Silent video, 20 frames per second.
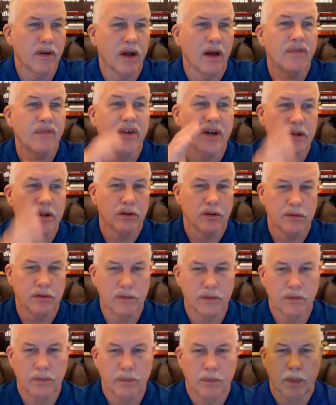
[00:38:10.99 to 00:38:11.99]
a funnel
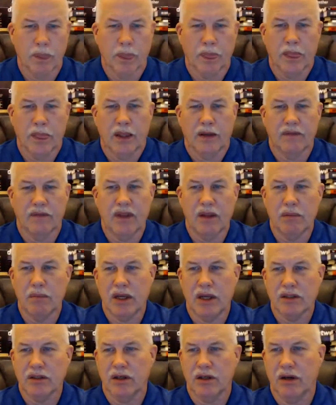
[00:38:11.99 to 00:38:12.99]
that
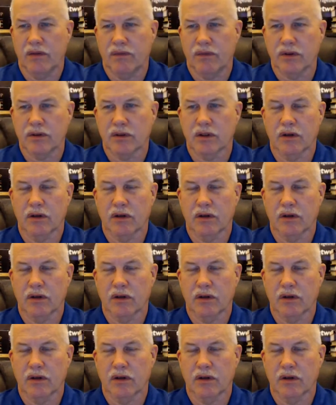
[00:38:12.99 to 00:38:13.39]
makes a difference.